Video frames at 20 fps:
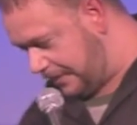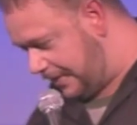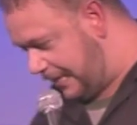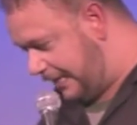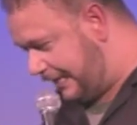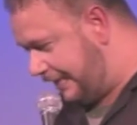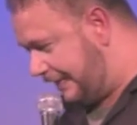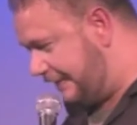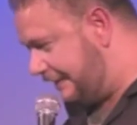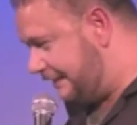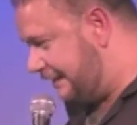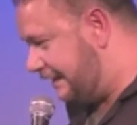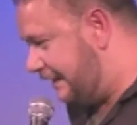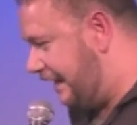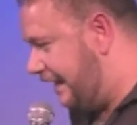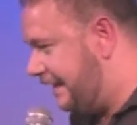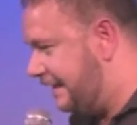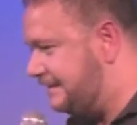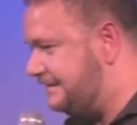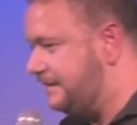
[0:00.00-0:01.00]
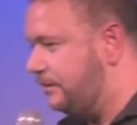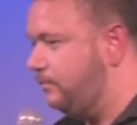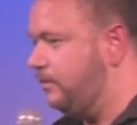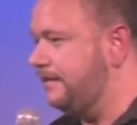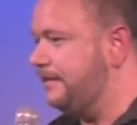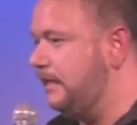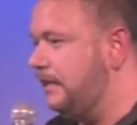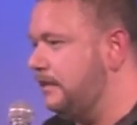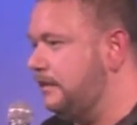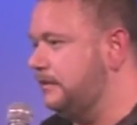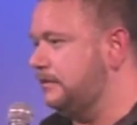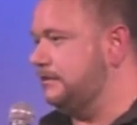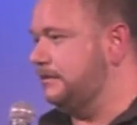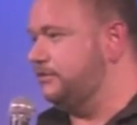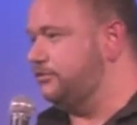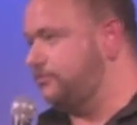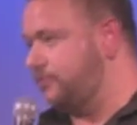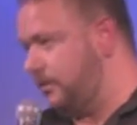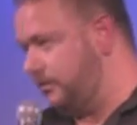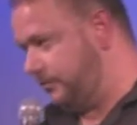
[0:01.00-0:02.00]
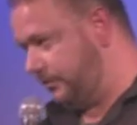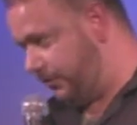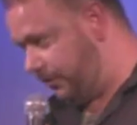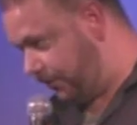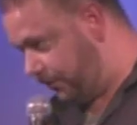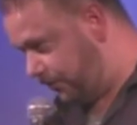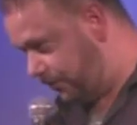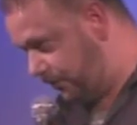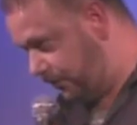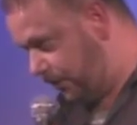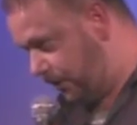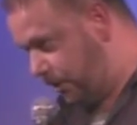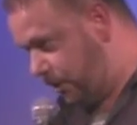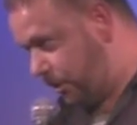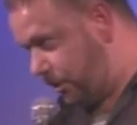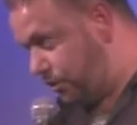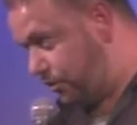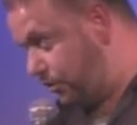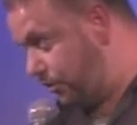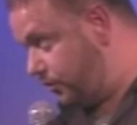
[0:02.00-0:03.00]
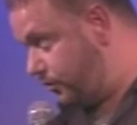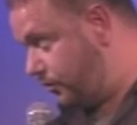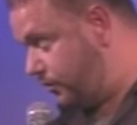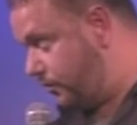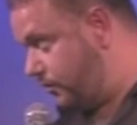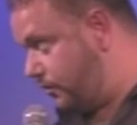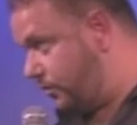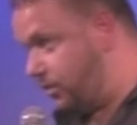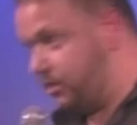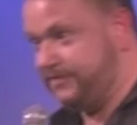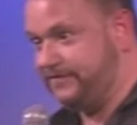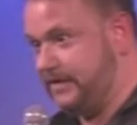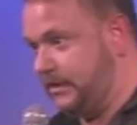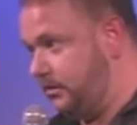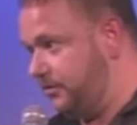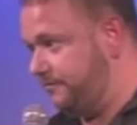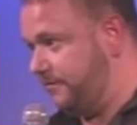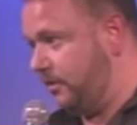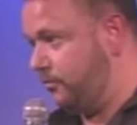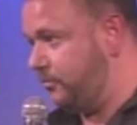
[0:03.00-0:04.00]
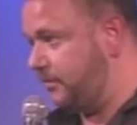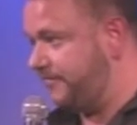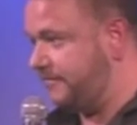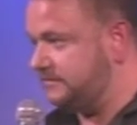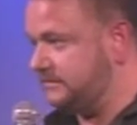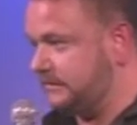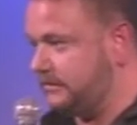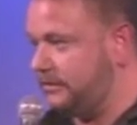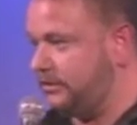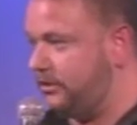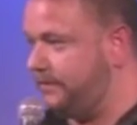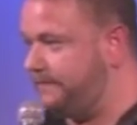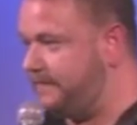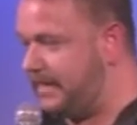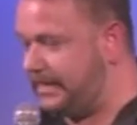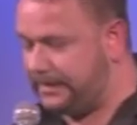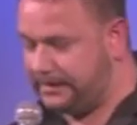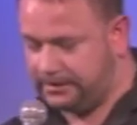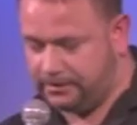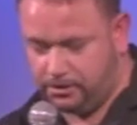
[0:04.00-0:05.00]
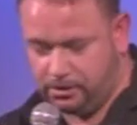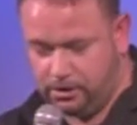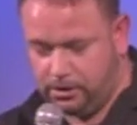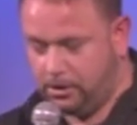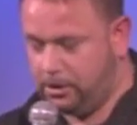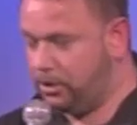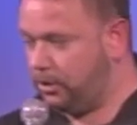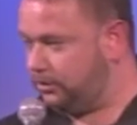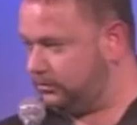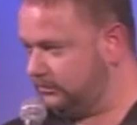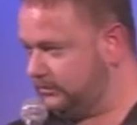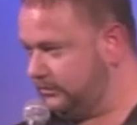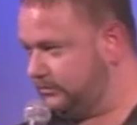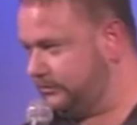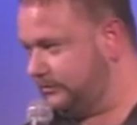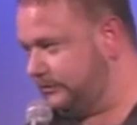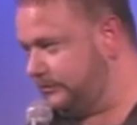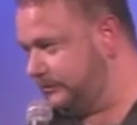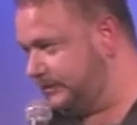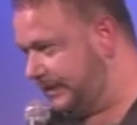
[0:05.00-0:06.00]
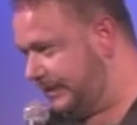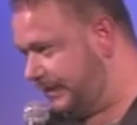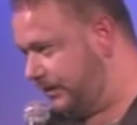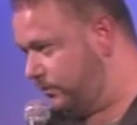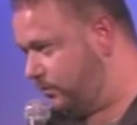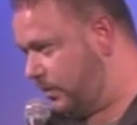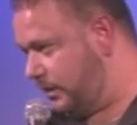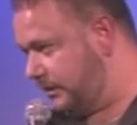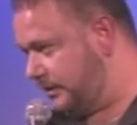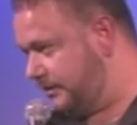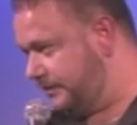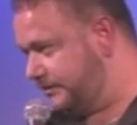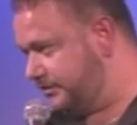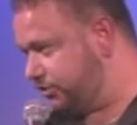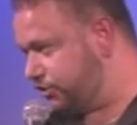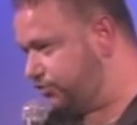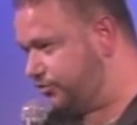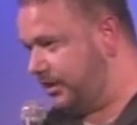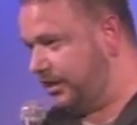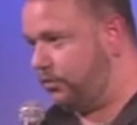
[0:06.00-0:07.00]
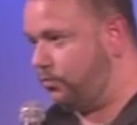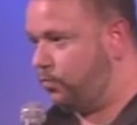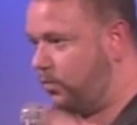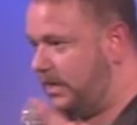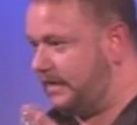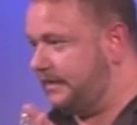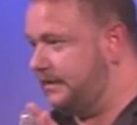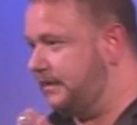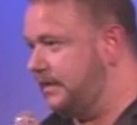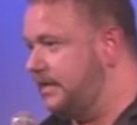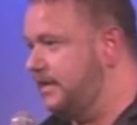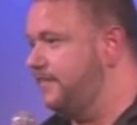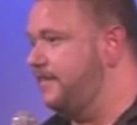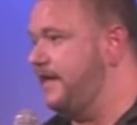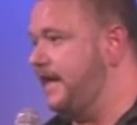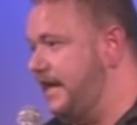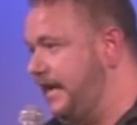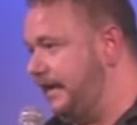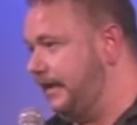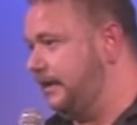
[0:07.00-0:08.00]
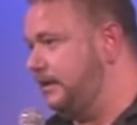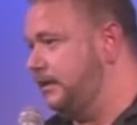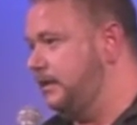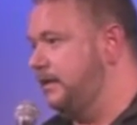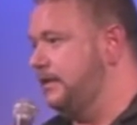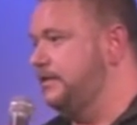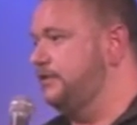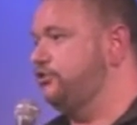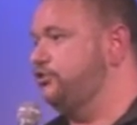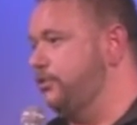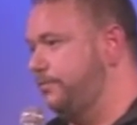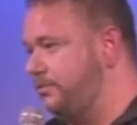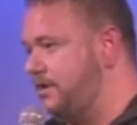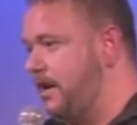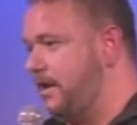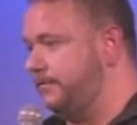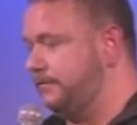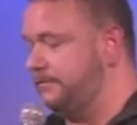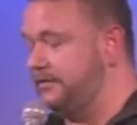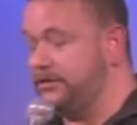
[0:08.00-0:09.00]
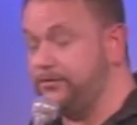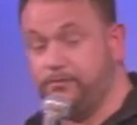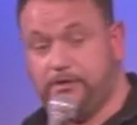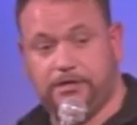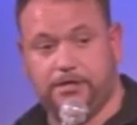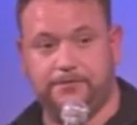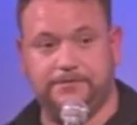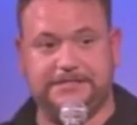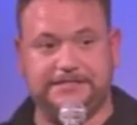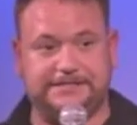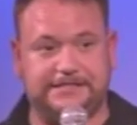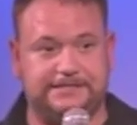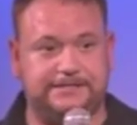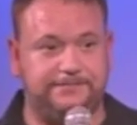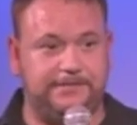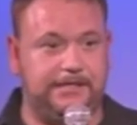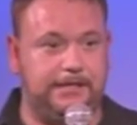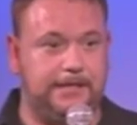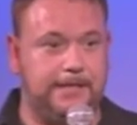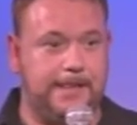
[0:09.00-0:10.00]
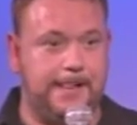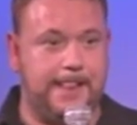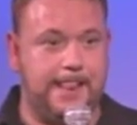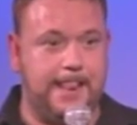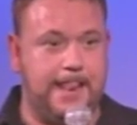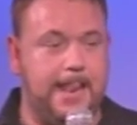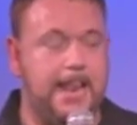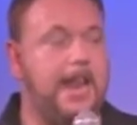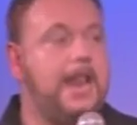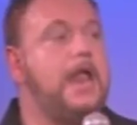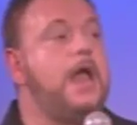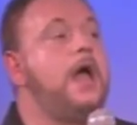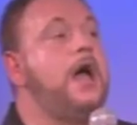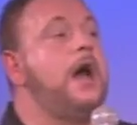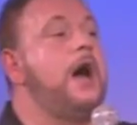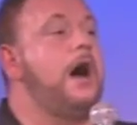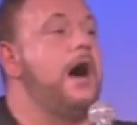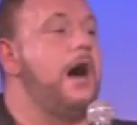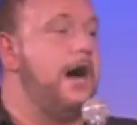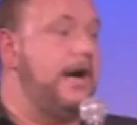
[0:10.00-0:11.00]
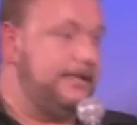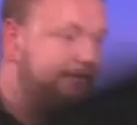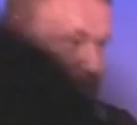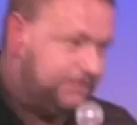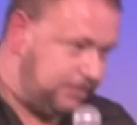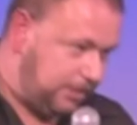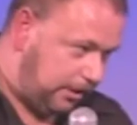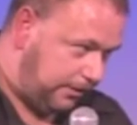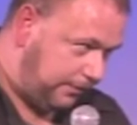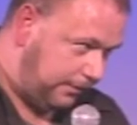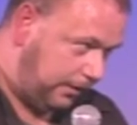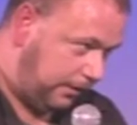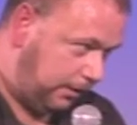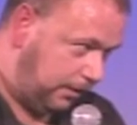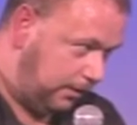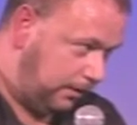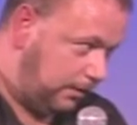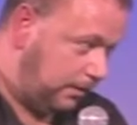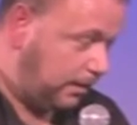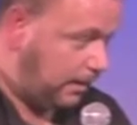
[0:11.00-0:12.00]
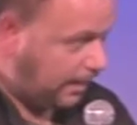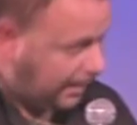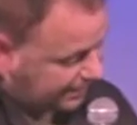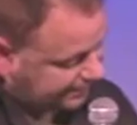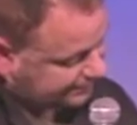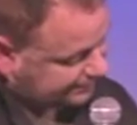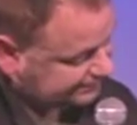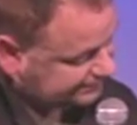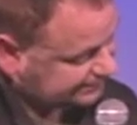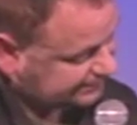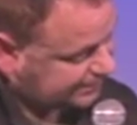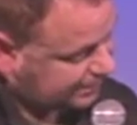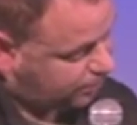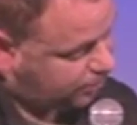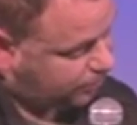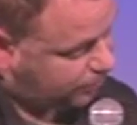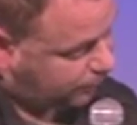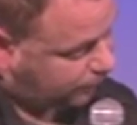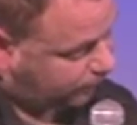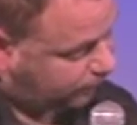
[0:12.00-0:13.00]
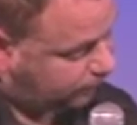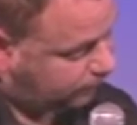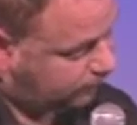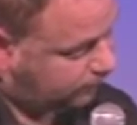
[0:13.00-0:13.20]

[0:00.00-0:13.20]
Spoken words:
and I said, what the hell is wrong with you? You could have killed me. What if I was a little old man or a little old lady walking in the street? What the heck is your problem? And you want to know what he said to me? I'm sorry, I didn't see you.